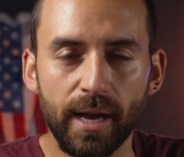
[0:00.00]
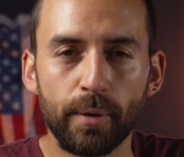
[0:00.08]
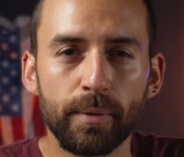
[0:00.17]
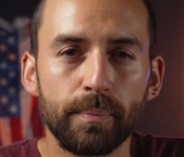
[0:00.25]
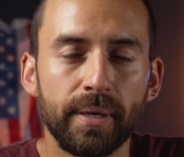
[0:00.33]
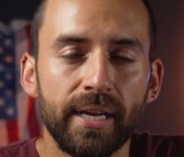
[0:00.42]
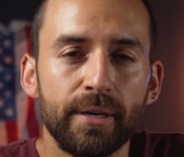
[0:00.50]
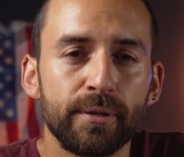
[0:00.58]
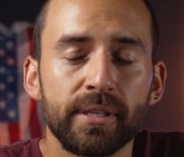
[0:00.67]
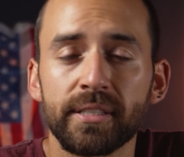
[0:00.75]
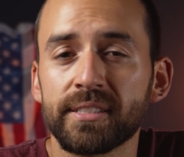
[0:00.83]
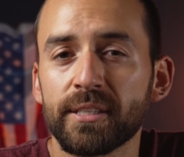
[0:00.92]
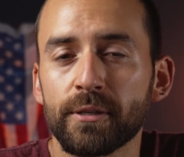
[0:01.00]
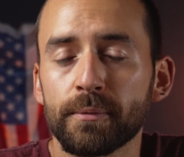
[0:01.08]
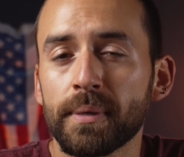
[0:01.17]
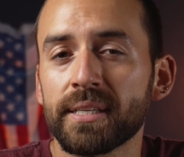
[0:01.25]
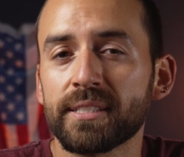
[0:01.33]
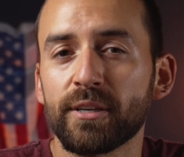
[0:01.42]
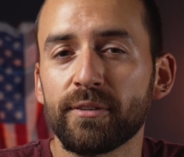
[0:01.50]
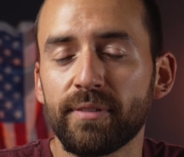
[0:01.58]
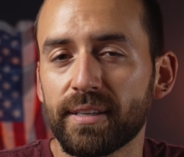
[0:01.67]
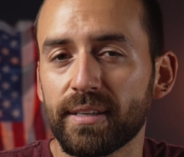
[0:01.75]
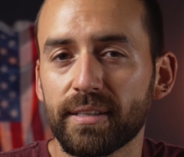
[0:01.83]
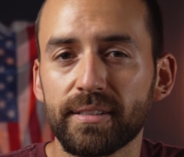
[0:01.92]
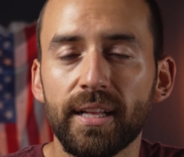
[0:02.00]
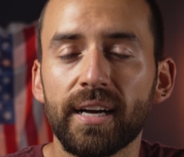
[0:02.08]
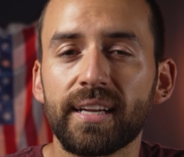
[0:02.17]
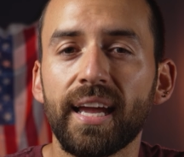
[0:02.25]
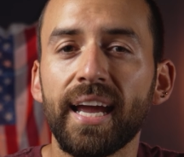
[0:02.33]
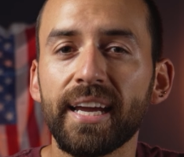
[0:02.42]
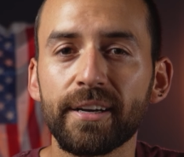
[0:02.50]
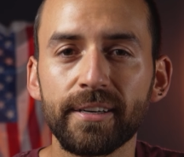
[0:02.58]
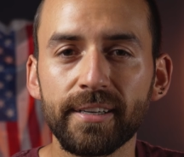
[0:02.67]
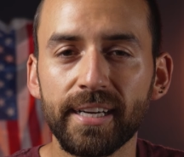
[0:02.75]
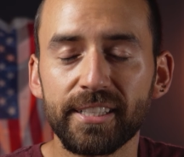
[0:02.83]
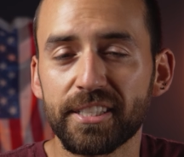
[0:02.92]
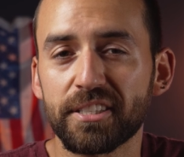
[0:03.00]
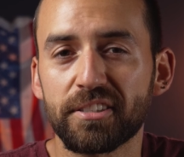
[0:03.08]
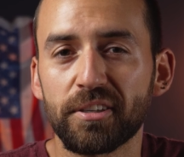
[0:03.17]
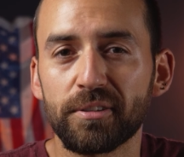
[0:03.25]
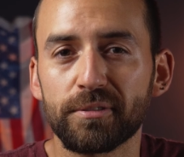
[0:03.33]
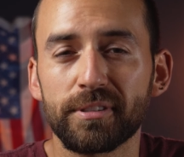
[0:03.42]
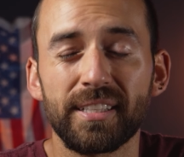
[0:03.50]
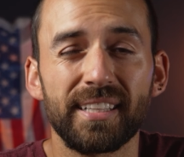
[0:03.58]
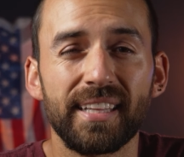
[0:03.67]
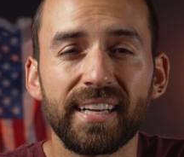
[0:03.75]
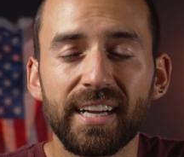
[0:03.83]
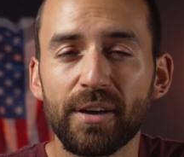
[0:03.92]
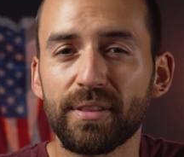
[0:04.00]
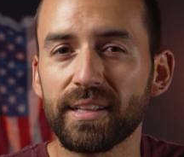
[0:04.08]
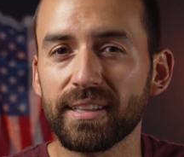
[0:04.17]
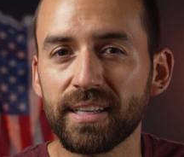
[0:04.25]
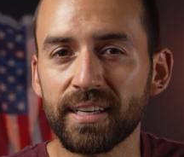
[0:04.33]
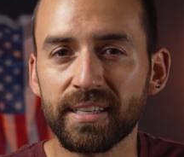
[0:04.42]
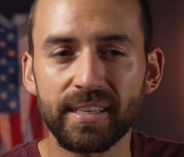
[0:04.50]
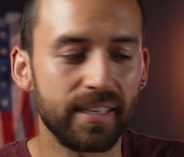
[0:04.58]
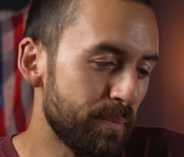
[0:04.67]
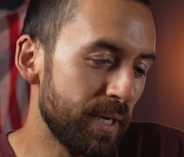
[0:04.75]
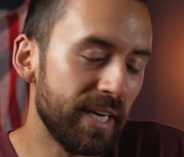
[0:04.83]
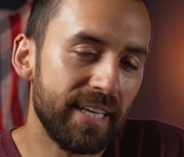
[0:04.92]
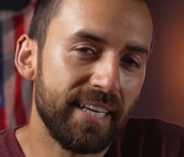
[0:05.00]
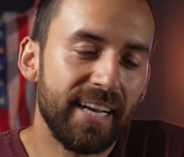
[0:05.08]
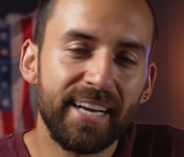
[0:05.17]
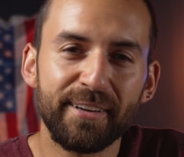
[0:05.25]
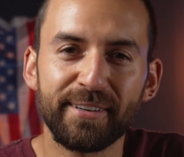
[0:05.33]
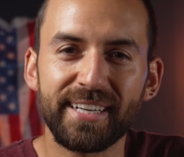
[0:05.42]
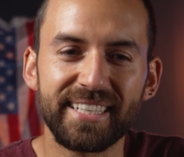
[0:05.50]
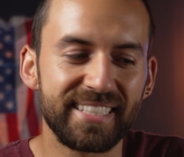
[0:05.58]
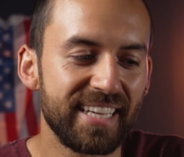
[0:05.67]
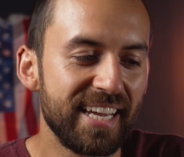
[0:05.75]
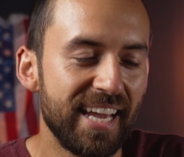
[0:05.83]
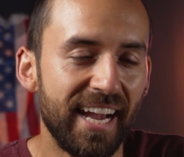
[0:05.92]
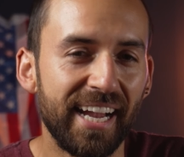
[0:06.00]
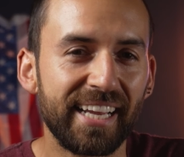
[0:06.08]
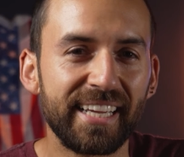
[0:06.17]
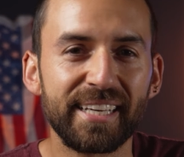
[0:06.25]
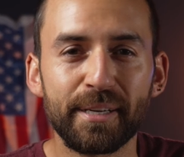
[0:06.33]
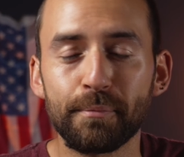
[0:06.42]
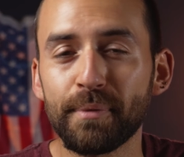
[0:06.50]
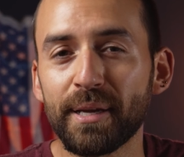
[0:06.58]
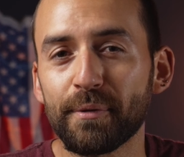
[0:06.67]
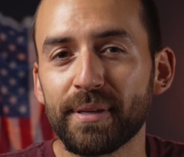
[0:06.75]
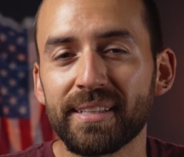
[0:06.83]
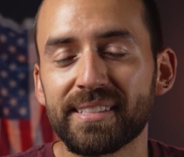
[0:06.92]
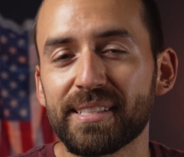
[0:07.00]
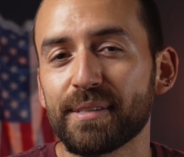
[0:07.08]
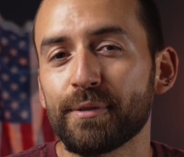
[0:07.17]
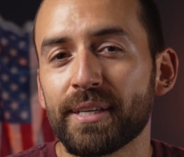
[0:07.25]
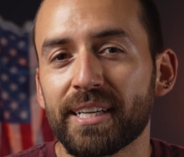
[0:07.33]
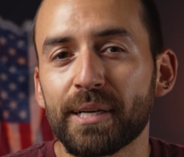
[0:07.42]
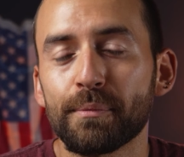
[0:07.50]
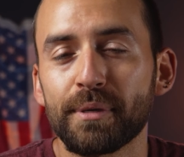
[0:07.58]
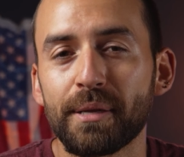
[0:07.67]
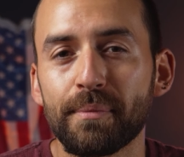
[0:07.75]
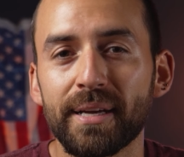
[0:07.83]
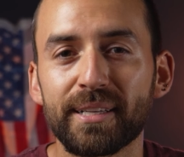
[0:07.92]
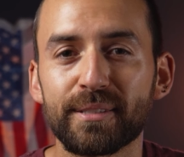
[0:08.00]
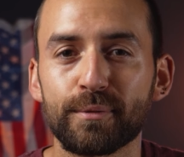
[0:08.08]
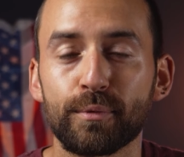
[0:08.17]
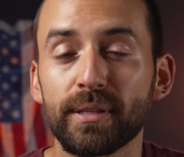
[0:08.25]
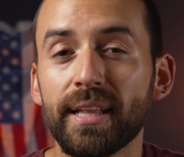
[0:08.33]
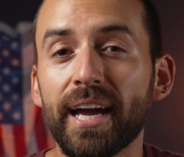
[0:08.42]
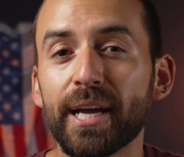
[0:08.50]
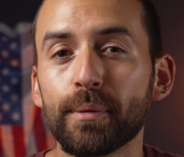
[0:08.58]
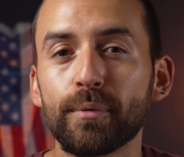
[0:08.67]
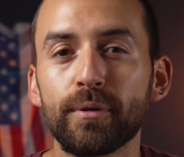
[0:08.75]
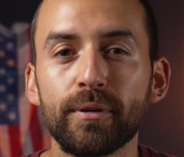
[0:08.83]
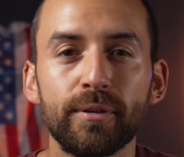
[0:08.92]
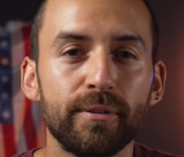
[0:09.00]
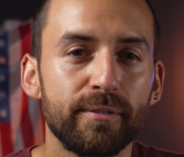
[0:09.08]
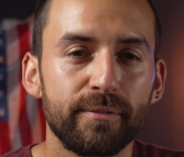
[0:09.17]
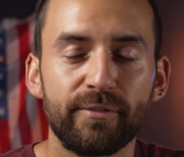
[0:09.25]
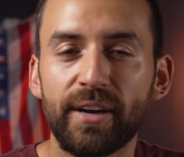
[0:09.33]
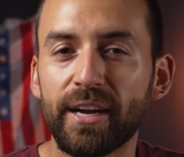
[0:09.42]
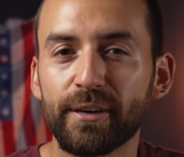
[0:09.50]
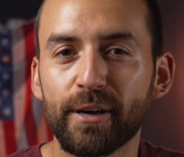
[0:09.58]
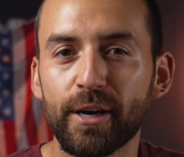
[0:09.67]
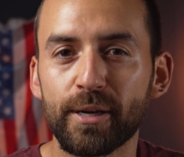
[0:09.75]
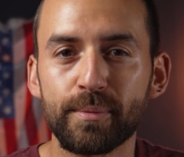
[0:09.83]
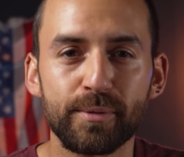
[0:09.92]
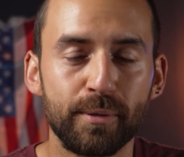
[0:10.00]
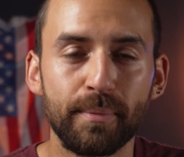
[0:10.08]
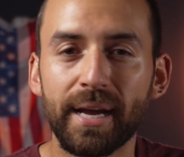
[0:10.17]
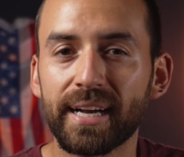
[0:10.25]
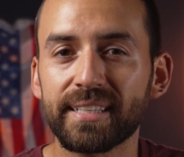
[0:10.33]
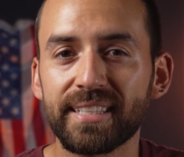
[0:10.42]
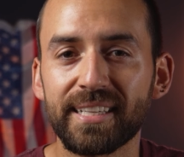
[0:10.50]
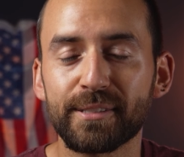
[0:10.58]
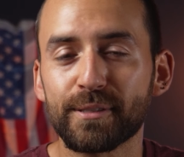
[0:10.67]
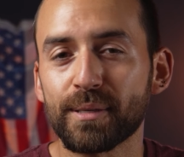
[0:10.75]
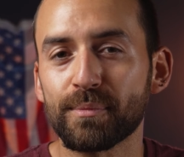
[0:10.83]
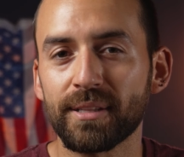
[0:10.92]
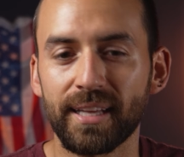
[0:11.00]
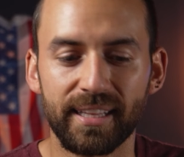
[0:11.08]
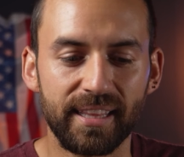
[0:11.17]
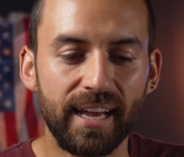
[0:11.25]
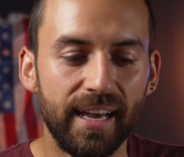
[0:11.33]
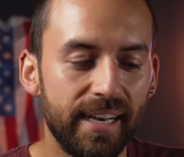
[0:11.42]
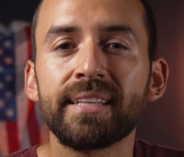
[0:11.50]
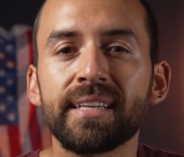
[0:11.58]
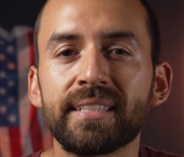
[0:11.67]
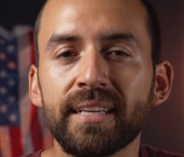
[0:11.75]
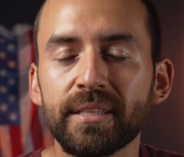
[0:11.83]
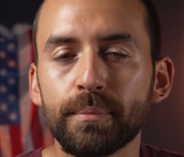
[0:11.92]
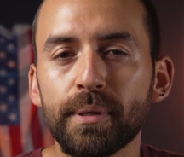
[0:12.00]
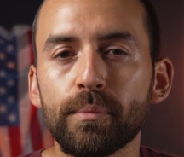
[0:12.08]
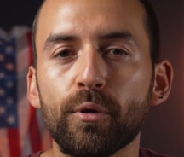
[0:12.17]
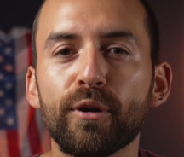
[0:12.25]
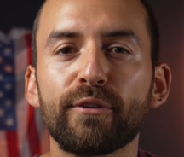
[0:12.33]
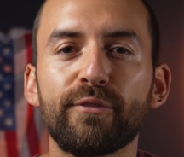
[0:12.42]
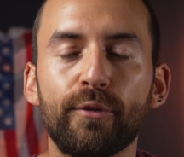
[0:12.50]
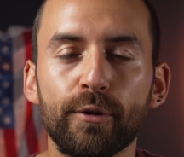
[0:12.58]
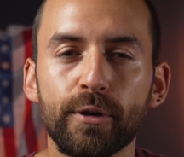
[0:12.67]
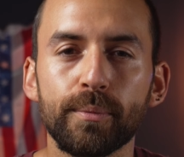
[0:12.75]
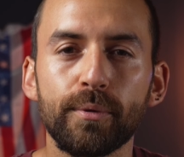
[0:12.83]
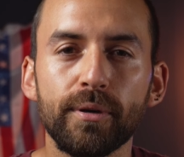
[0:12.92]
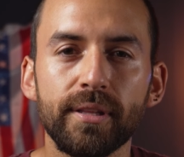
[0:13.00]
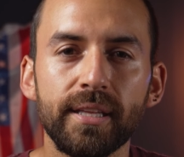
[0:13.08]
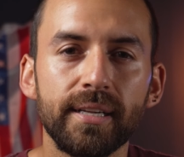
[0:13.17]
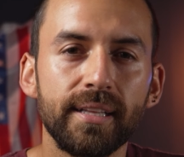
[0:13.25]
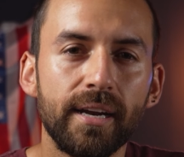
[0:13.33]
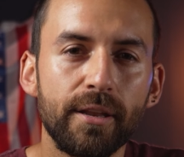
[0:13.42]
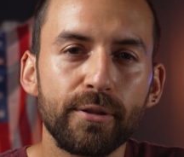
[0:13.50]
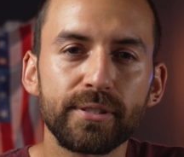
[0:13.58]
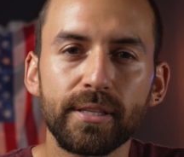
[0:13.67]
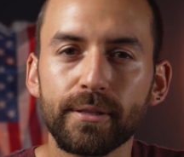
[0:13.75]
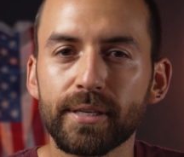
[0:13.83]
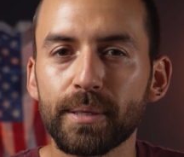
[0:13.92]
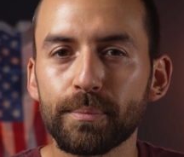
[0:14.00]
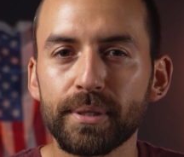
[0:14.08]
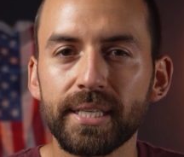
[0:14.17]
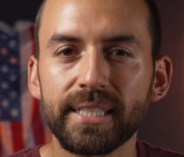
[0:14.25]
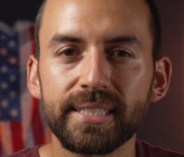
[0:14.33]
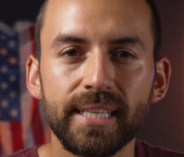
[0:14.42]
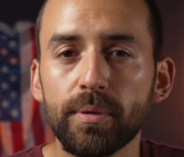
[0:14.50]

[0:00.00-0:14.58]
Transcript: I but I don't consider myself like a Glock hater. I just don't really like how they look. But anyways, I can admit when, when a company makes reliable firearms or magazines or something like that. And they tend to be more affordable than a lot of those other companies.